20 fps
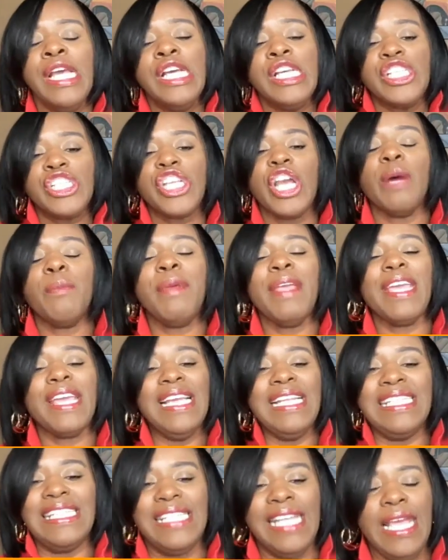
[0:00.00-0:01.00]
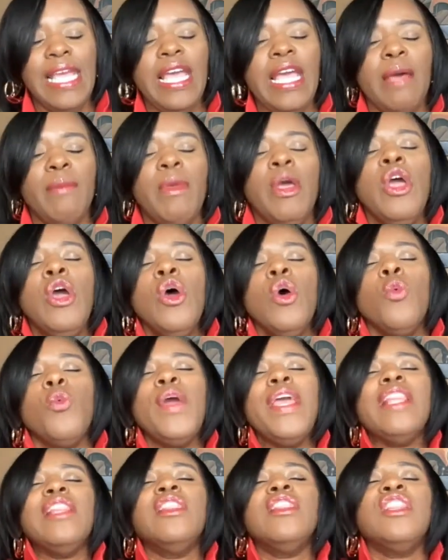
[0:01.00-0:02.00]
shall be condemned
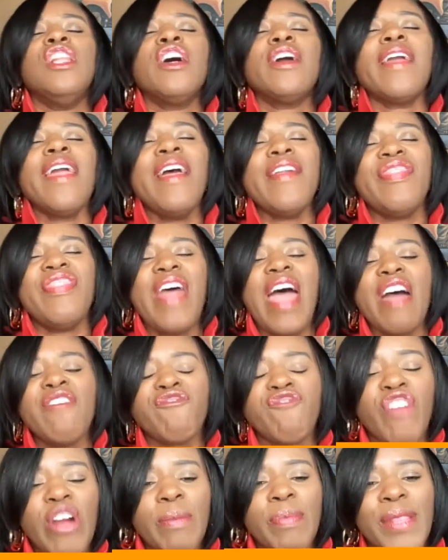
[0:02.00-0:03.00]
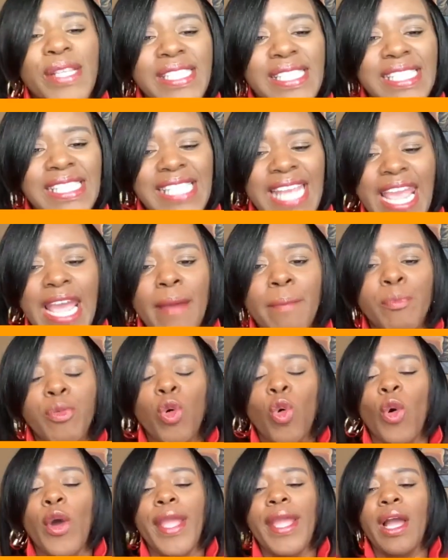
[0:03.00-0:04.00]
we look at that from the
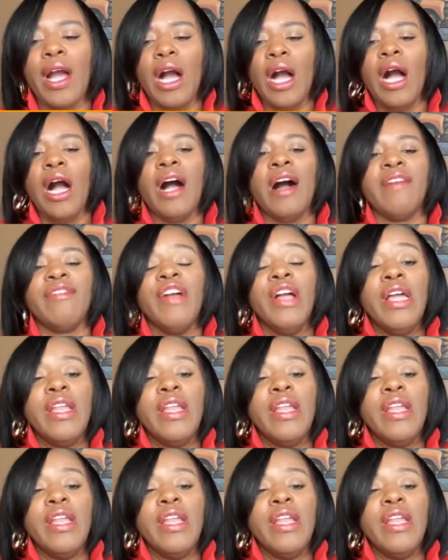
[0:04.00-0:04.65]
standpoint of